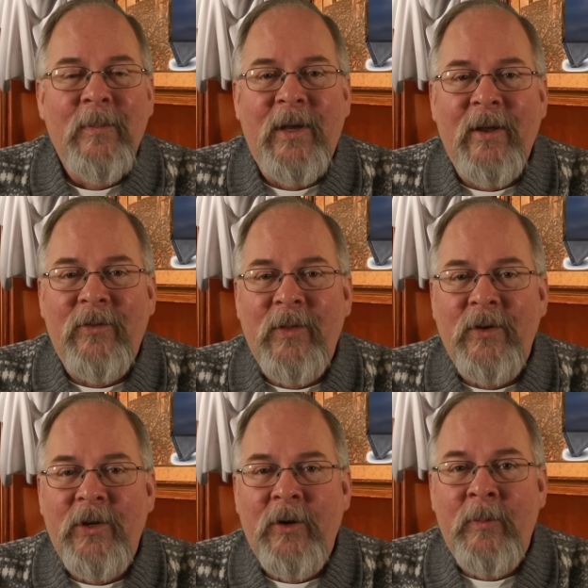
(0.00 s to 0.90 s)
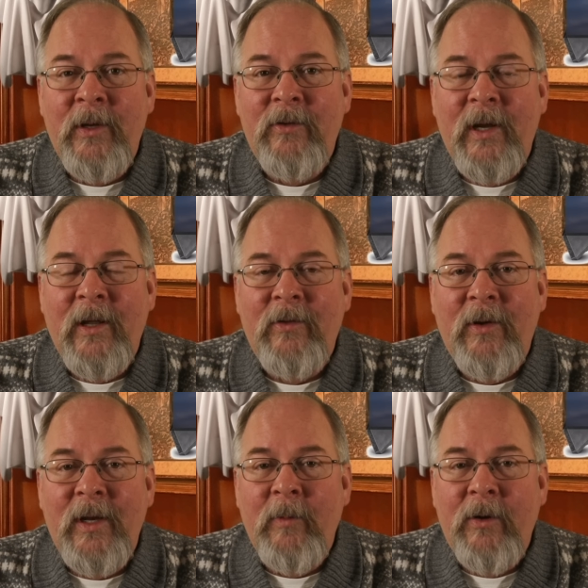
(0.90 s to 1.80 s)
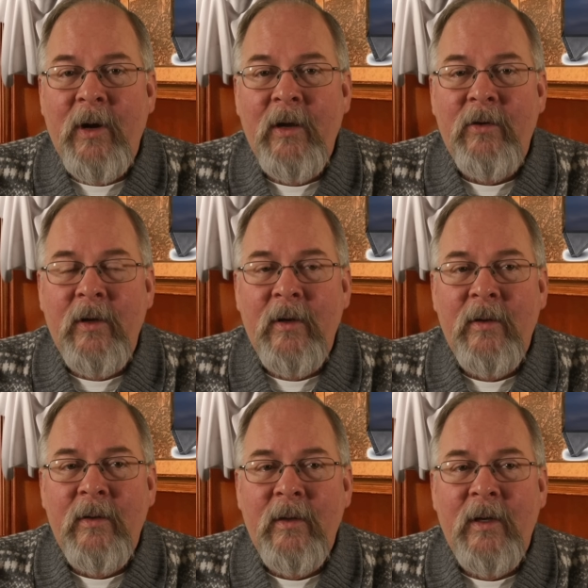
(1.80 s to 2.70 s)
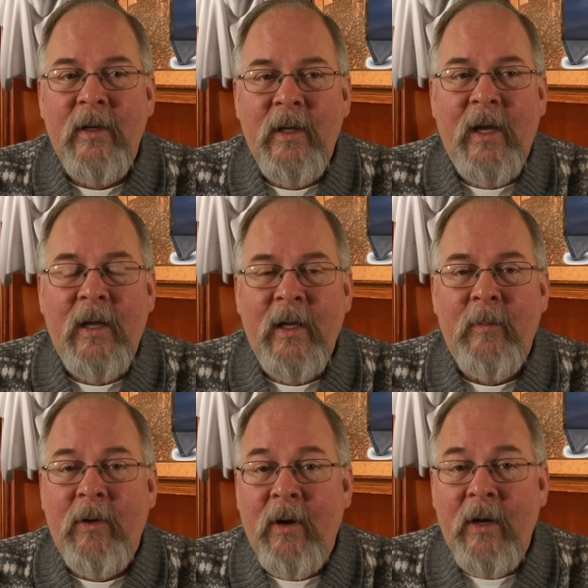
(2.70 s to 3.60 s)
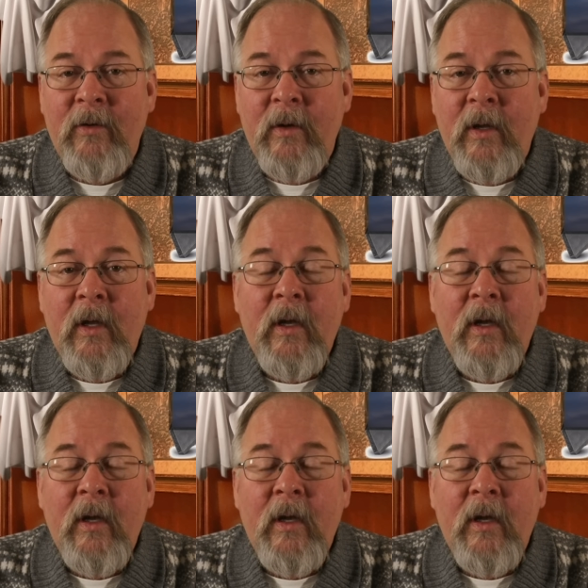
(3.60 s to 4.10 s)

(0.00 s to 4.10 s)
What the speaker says: because of the GOP stance on immigration. Immigration.